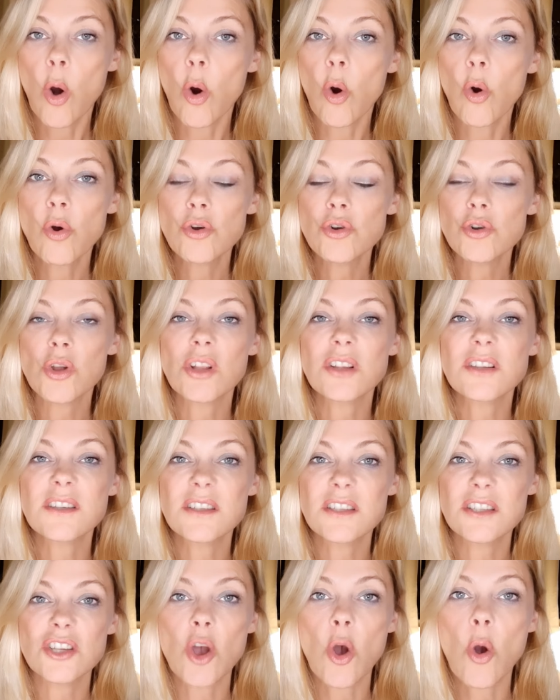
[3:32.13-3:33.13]
or not
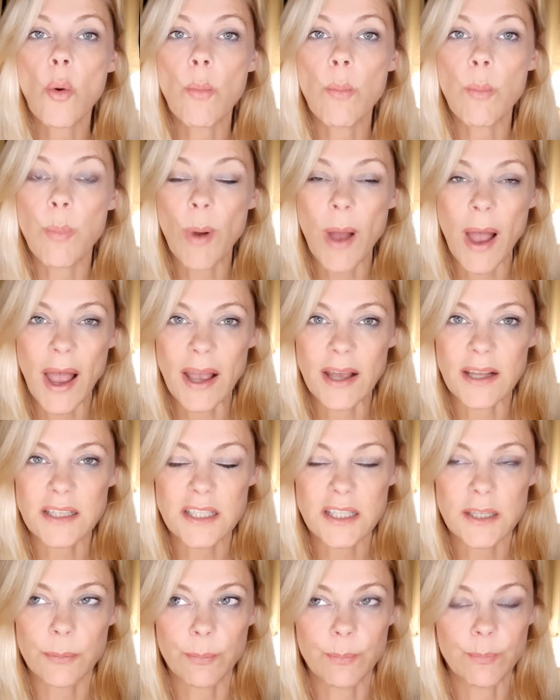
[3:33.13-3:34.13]
so
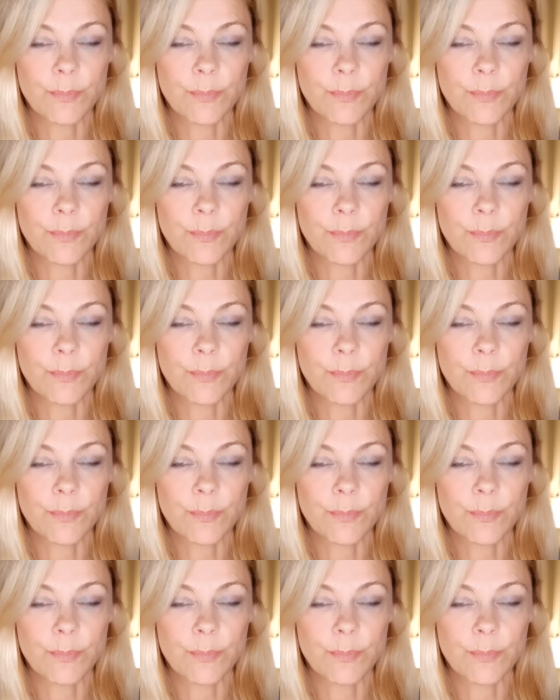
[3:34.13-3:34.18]
bad,